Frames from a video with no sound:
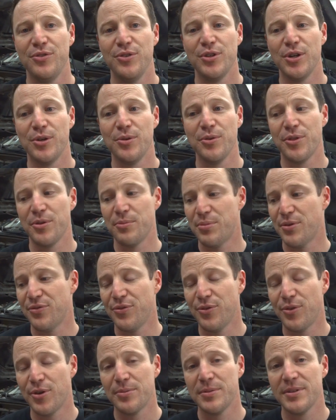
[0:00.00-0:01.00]
you go with the
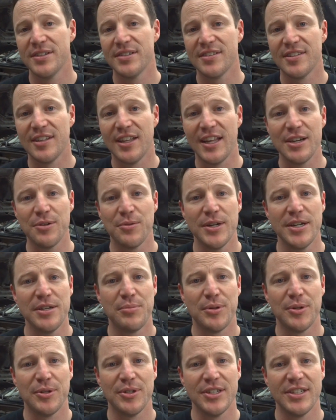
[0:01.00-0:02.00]
performance
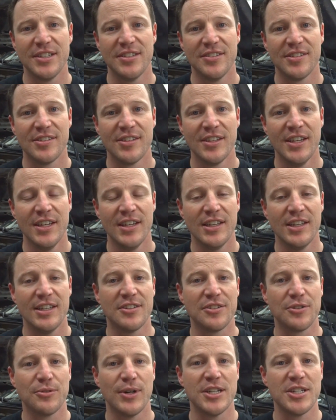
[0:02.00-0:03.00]
lightweight pulleys,
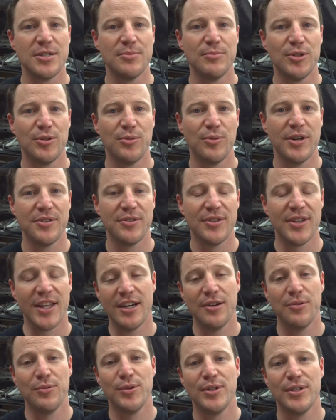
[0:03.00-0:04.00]
it's questionable whether
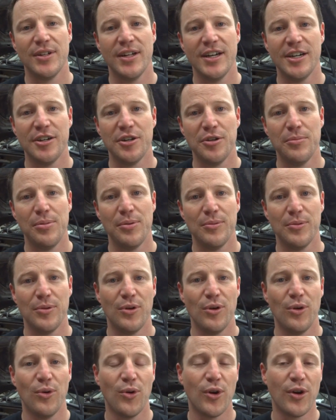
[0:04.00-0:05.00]
that will help
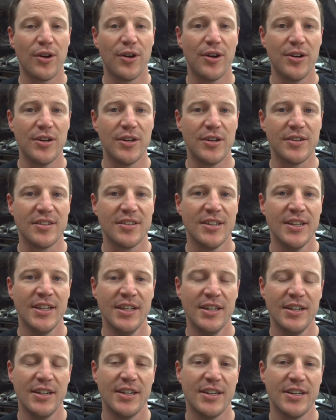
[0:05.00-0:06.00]
or hurt.
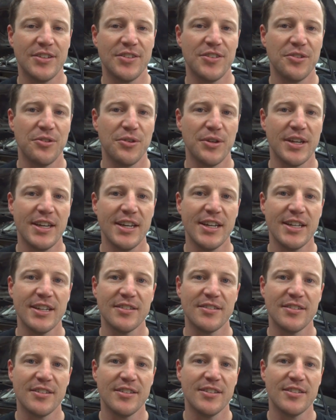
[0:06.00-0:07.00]
So again,
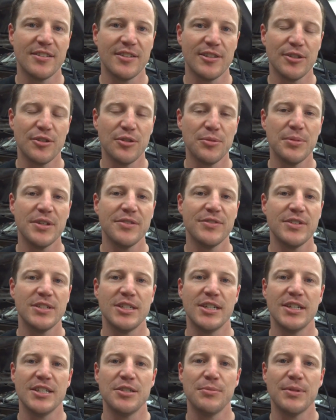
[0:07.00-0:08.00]
it's a little bit of a
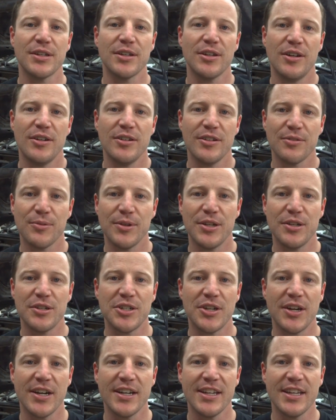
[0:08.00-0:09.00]
judgment call on what you're
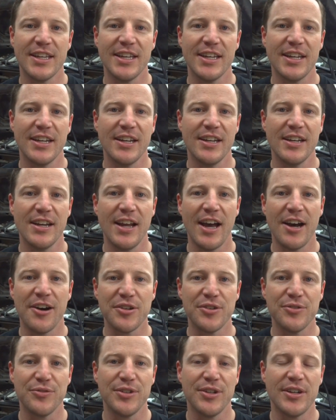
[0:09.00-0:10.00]
trying to get
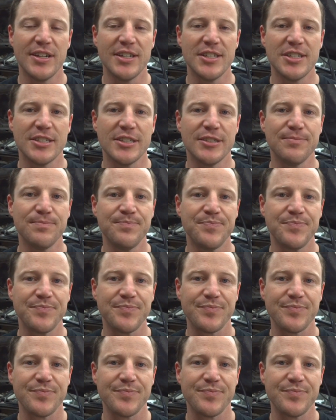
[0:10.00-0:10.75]
out of your engine.